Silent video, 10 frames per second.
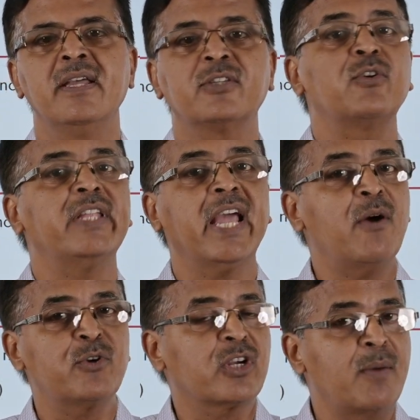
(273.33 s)
So they
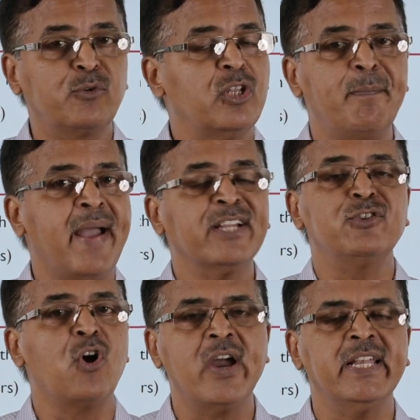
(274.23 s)
have to come to the
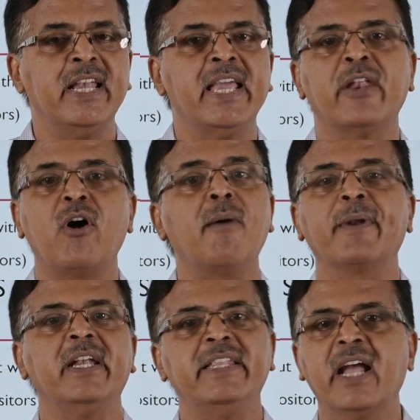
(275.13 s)
bank jointly and
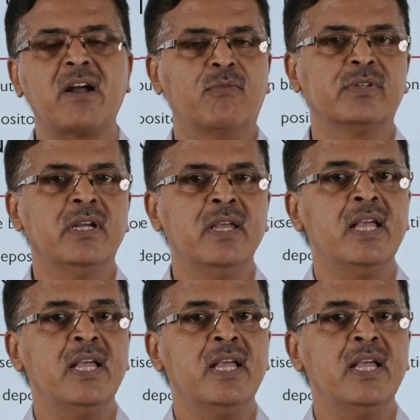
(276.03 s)
operate the account.